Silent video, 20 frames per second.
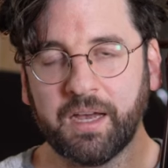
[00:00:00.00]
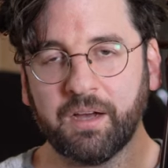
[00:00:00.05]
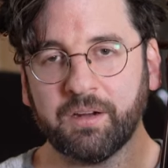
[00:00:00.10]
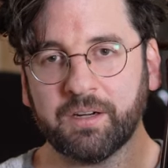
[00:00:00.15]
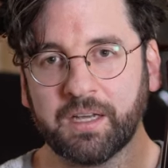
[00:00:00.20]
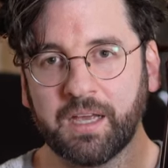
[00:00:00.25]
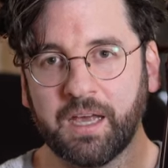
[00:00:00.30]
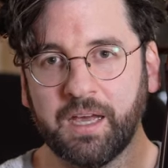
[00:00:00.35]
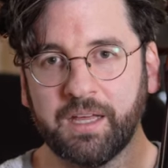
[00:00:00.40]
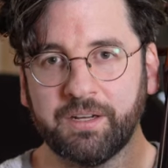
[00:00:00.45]
how
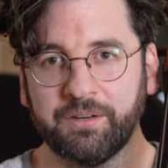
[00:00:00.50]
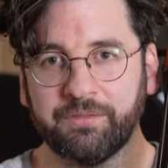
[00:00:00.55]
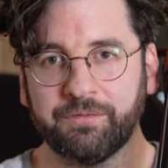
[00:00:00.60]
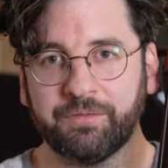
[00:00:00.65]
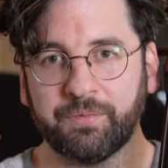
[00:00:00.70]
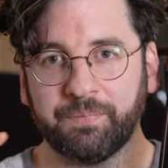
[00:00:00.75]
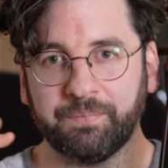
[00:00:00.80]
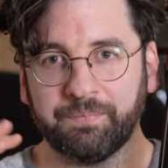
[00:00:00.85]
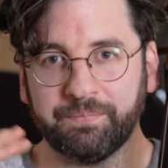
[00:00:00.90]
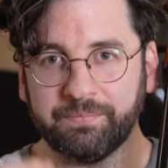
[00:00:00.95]
to kind
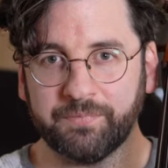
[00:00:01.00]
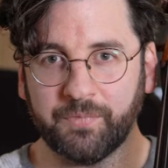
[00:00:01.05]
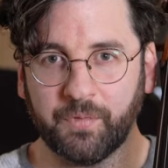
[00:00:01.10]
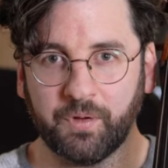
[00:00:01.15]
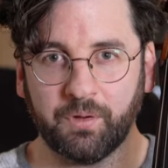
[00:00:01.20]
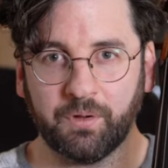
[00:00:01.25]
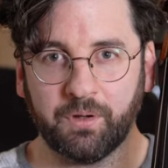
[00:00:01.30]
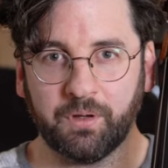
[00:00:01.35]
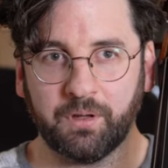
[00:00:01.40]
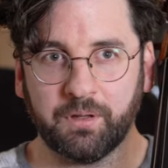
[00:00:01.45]
of
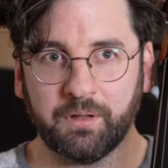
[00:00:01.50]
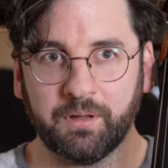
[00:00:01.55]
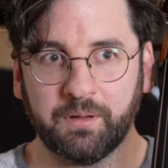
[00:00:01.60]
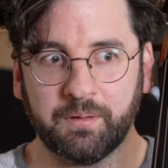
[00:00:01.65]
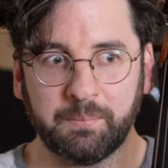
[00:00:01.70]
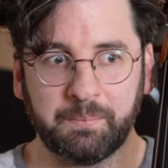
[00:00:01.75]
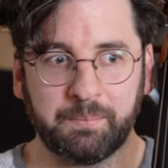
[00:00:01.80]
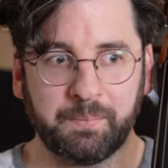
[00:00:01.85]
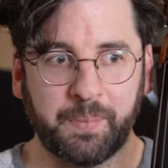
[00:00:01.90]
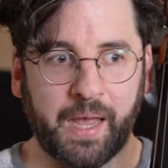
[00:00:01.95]

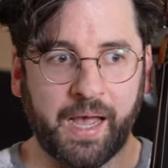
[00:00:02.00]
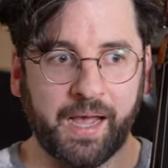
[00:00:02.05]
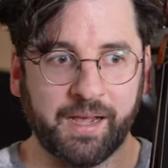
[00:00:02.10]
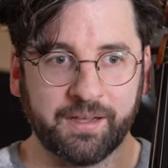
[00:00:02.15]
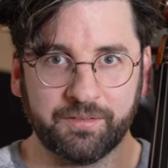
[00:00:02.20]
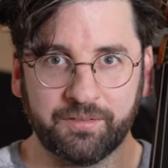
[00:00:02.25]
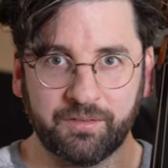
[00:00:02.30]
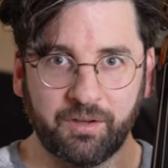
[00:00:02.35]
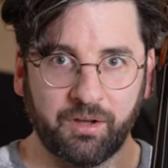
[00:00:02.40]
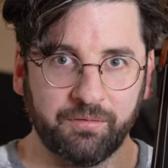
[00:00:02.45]

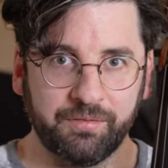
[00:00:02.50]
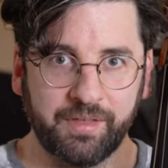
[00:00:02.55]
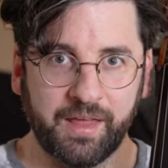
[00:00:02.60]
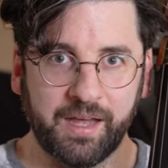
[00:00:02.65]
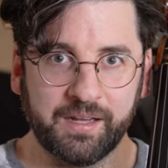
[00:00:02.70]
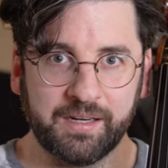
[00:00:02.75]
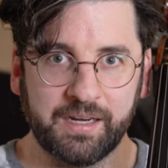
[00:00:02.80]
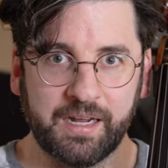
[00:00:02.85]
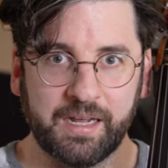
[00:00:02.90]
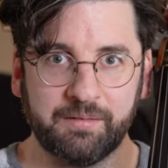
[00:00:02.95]
back solve
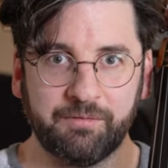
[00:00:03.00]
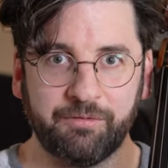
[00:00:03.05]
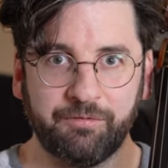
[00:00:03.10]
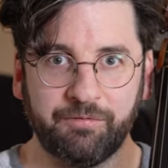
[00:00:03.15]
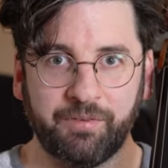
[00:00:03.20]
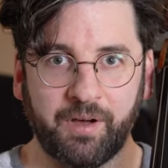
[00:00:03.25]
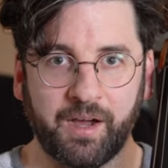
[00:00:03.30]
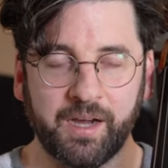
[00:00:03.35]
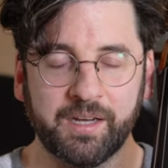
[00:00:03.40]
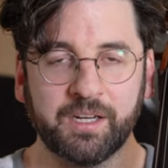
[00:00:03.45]
that and
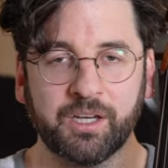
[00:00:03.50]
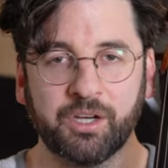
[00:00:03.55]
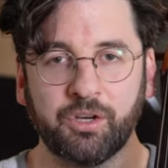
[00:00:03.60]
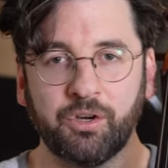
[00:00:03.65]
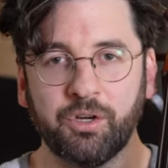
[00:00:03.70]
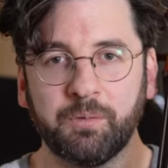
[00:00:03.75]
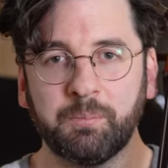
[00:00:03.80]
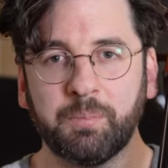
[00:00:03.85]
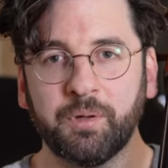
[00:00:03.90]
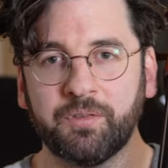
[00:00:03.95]
find a
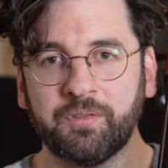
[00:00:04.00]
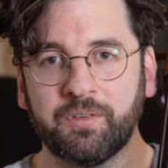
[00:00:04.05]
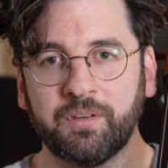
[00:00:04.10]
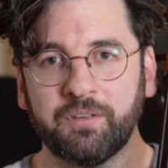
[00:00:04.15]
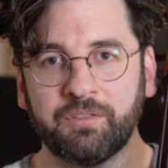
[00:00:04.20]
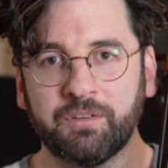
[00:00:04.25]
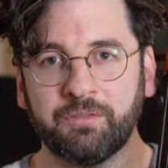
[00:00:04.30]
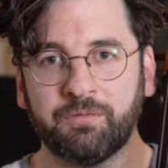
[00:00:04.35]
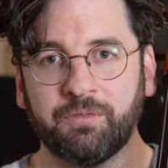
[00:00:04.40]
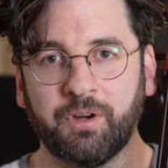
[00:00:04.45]
good
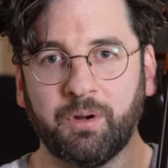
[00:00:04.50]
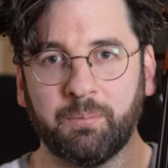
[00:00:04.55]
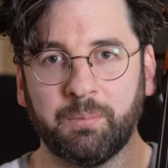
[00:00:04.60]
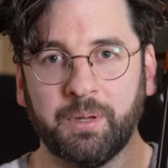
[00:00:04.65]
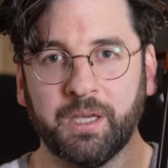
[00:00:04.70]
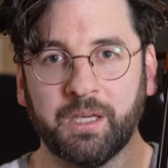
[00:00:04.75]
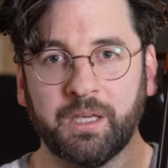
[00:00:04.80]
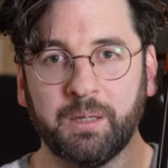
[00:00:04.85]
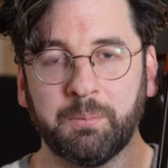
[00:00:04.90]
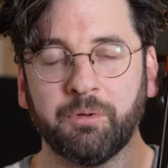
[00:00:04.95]
position for your
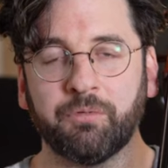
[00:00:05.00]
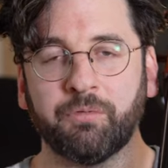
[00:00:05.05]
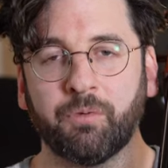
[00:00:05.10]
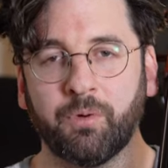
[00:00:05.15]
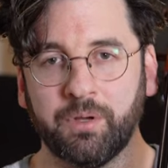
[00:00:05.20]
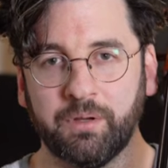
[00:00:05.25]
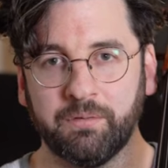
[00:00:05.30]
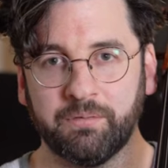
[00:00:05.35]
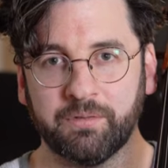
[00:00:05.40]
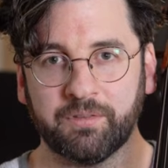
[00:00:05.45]
pinky
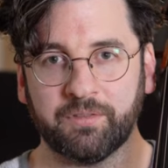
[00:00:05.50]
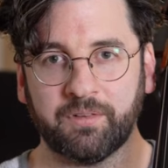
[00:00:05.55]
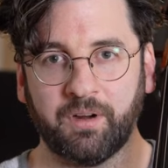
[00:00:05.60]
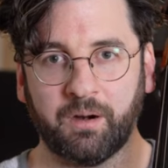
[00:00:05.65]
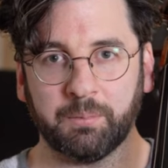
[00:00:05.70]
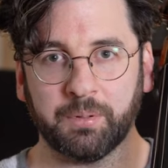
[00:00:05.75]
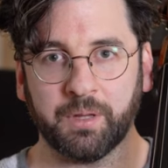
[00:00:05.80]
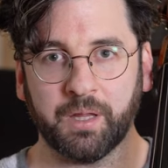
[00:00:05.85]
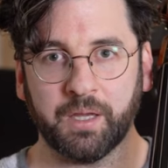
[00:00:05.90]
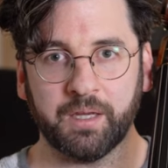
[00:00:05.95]
before you even
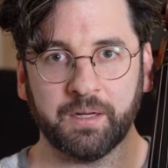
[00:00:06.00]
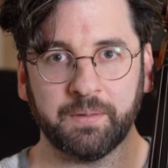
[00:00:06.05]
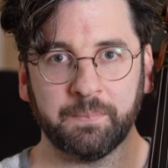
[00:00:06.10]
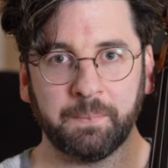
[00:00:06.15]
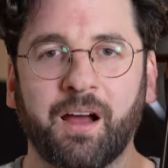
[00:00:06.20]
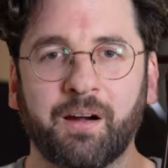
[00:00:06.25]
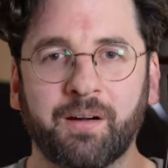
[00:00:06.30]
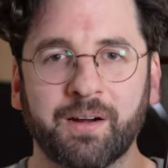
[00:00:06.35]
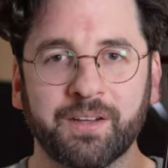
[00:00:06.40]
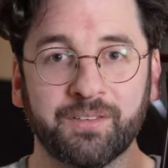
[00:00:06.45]
start playing.
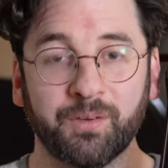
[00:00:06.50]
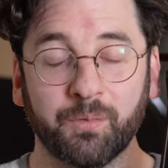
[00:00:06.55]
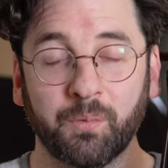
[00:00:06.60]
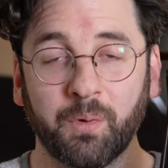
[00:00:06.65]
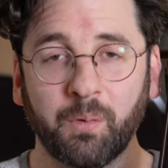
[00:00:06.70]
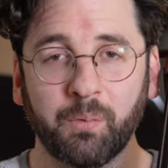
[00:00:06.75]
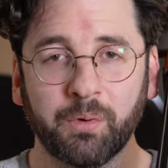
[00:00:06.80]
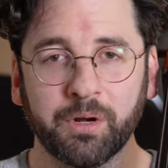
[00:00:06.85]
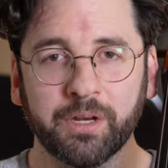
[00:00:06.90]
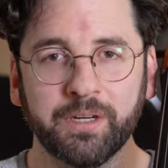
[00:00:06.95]
All right, so
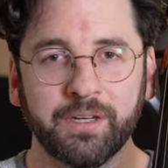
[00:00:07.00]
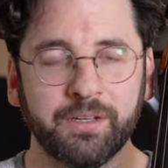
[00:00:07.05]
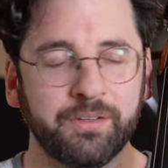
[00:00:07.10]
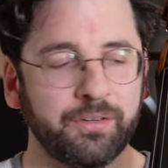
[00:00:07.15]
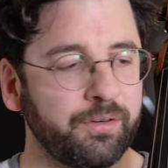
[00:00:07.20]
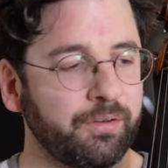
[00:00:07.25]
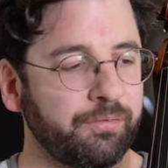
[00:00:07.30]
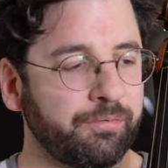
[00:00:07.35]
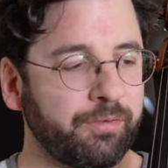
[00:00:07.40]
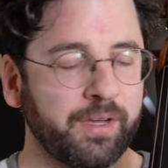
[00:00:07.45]
what we're gonna
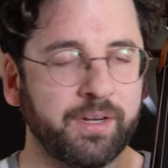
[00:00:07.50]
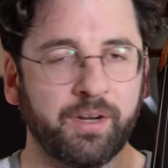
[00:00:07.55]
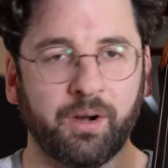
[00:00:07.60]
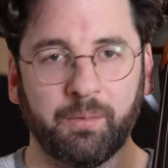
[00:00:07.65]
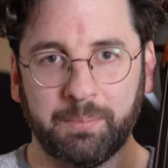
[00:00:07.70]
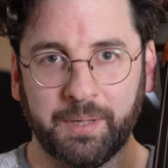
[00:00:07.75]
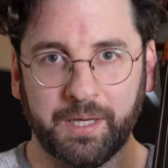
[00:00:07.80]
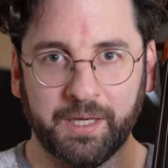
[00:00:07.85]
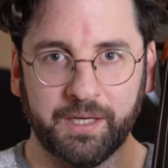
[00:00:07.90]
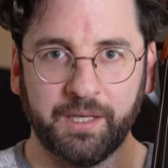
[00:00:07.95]
do to find our
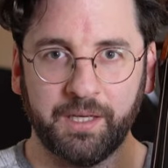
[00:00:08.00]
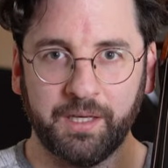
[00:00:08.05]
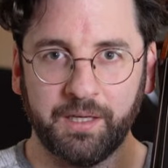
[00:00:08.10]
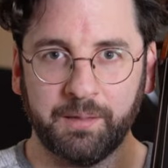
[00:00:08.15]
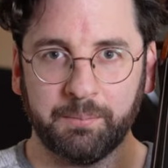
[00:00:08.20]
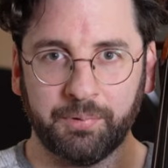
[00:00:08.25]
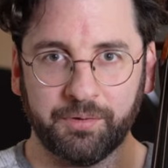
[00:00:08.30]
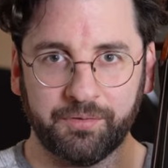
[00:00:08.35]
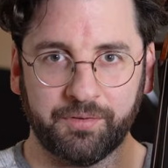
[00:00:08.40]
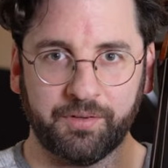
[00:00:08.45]

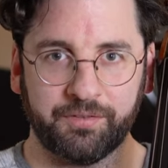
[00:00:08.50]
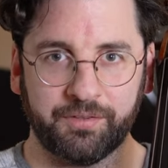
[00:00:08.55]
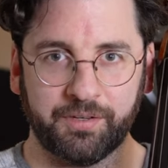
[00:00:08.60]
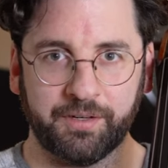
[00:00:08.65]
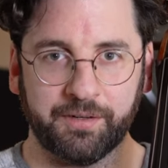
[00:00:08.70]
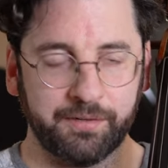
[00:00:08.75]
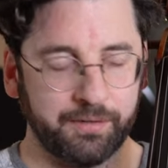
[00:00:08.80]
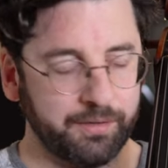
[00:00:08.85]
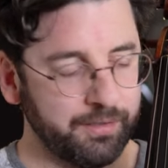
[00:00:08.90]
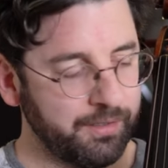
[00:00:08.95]
pinky
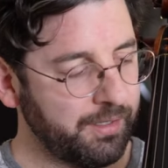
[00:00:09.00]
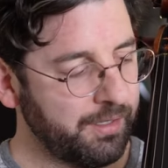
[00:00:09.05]
position